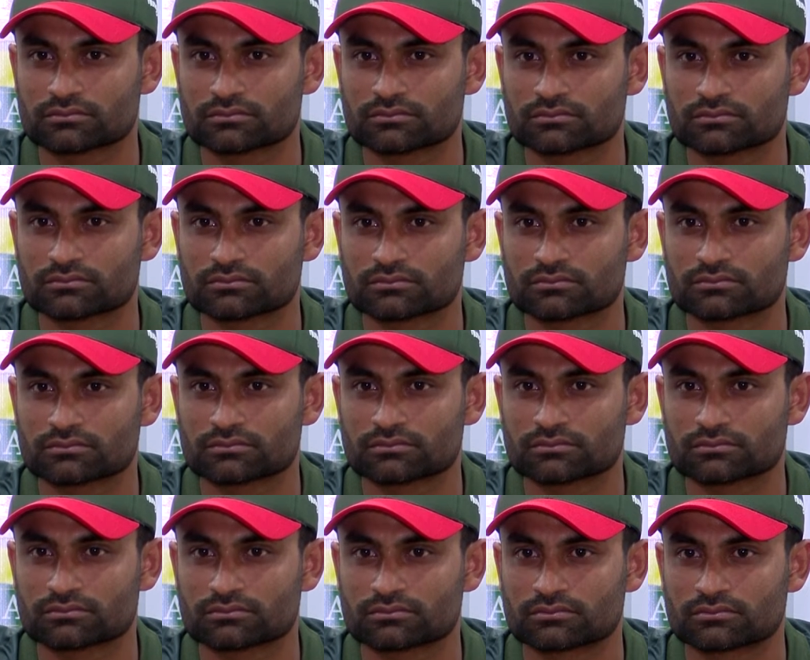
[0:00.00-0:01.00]

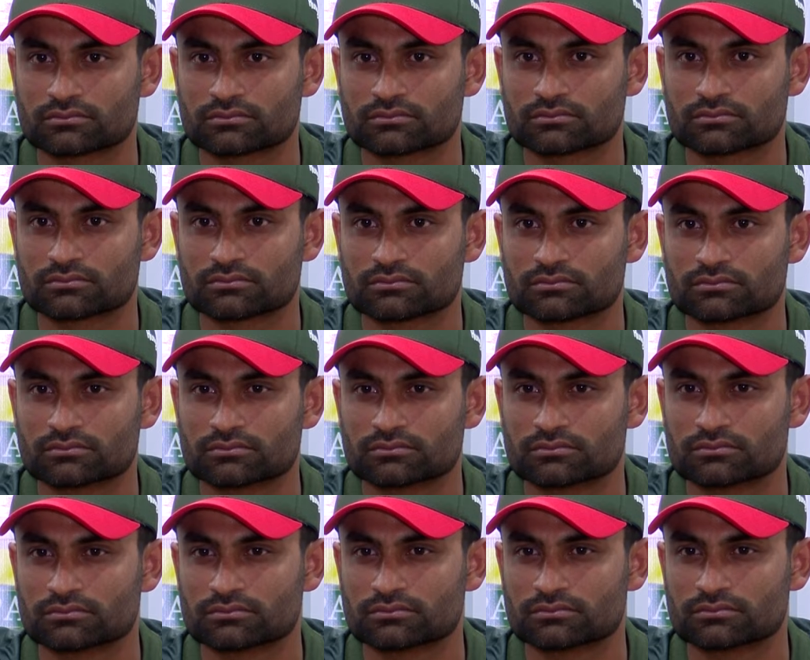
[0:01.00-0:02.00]

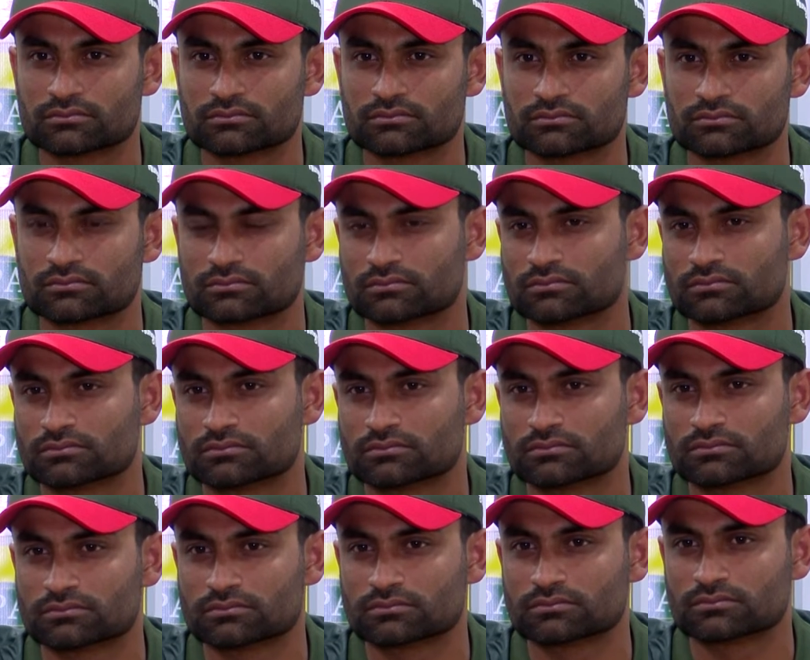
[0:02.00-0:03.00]

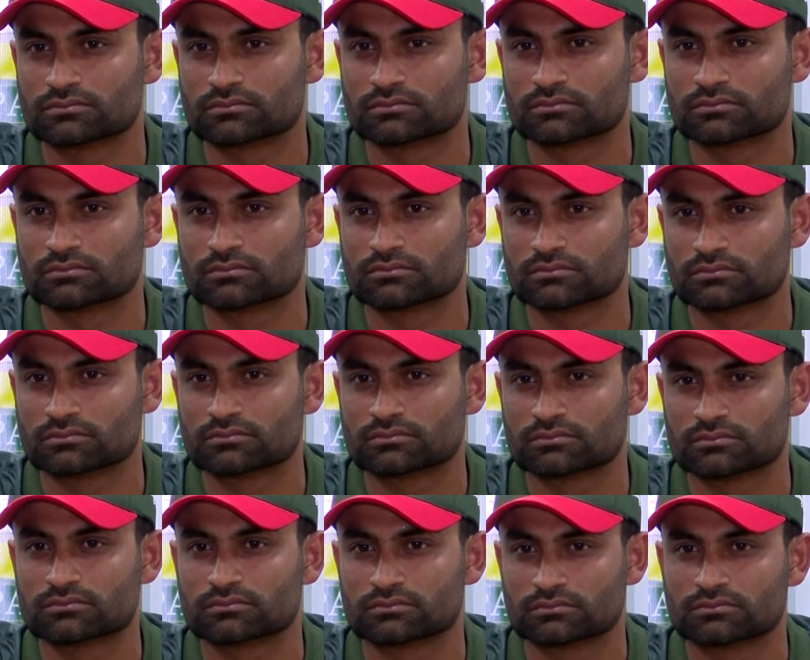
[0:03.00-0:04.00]

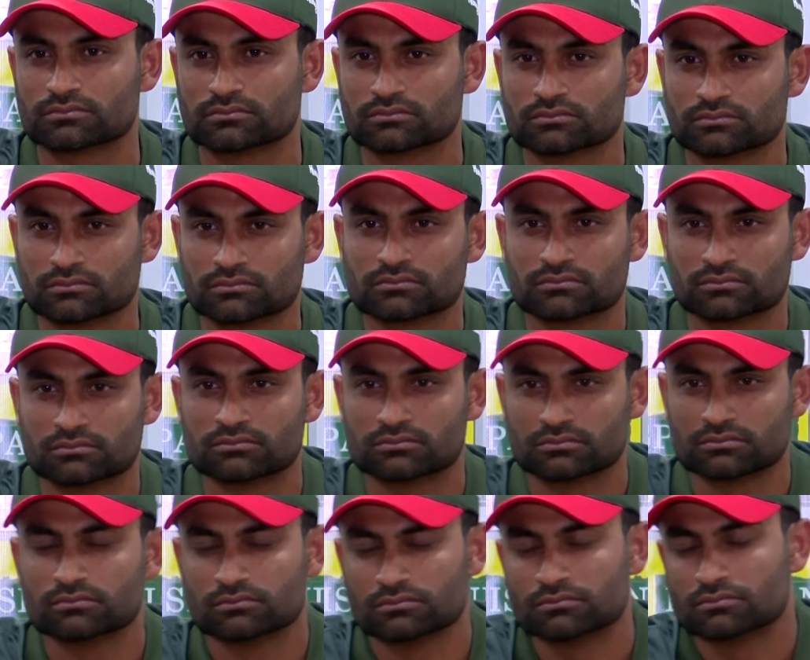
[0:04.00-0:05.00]

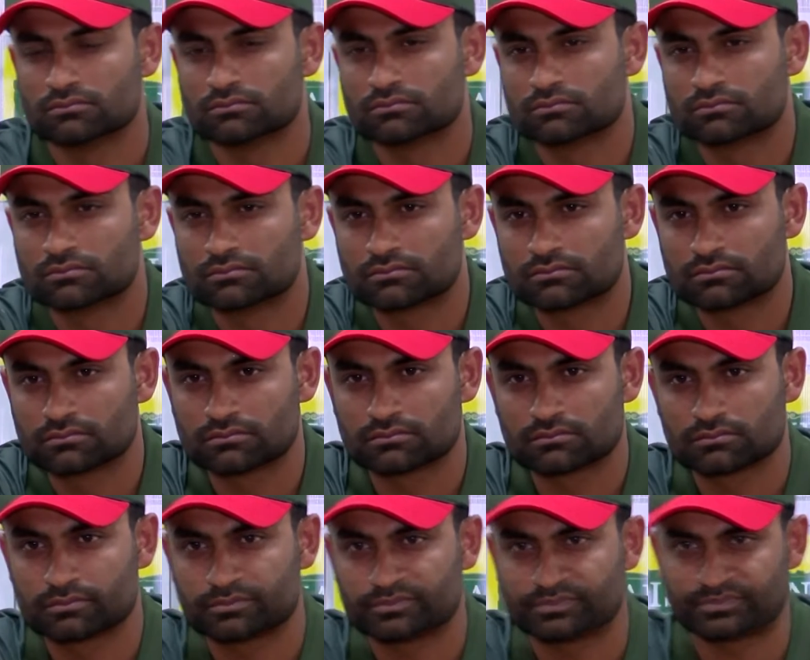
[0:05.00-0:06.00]

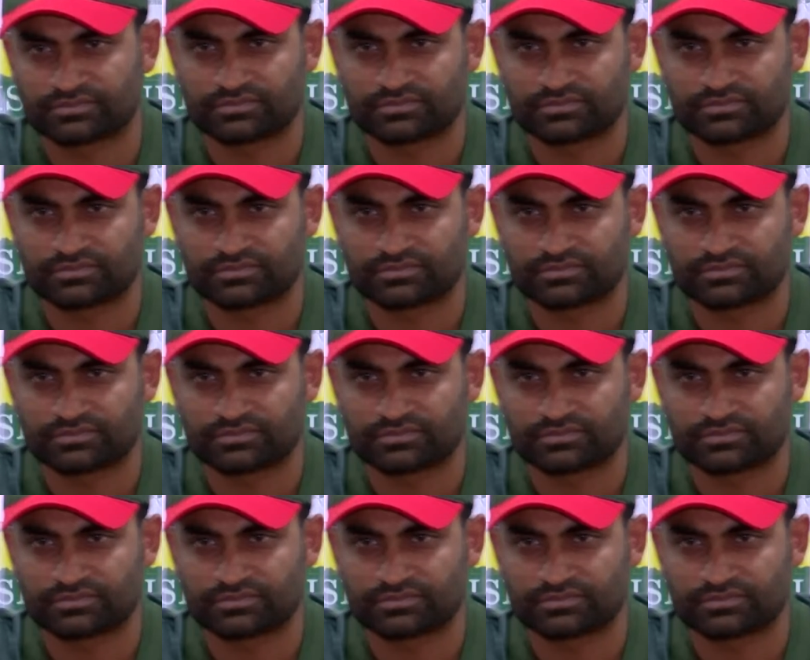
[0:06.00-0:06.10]
No one is speaking in this clip.